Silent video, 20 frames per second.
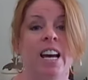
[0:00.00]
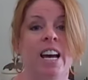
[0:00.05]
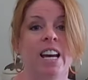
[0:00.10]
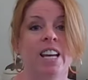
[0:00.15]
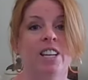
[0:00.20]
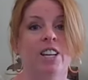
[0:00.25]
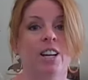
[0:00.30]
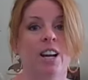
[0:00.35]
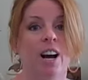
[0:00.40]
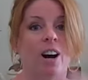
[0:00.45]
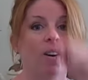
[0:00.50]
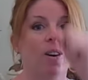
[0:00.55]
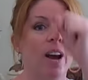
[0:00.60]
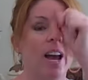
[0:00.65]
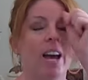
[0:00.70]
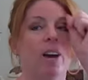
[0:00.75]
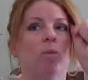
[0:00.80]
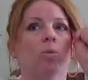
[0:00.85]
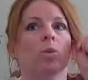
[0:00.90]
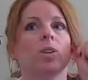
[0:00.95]
you know,
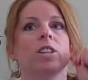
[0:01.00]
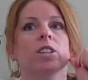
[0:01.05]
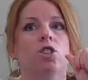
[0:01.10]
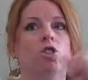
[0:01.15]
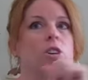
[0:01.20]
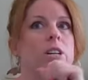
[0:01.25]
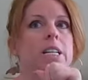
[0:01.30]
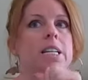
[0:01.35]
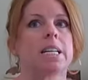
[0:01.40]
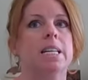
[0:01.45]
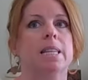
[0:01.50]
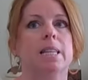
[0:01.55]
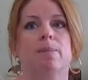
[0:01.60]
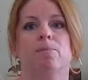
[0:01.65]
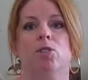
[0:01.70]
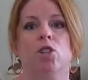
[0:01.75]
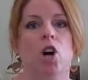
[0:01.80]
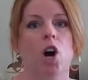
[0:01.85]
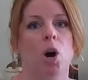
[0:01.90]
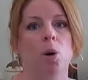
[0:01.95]
and really try to get them
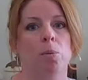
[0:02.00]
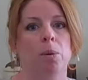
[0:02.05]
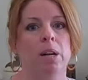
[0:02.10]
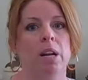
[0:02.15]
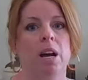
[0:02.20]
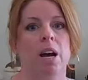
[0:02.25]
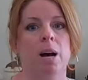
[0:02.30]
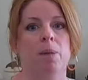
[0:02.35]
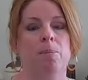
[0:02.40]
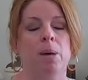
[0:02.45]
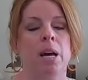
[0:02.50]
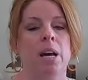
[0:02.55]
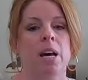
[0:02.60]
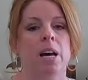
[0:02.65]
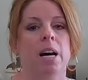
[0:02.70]
to open up.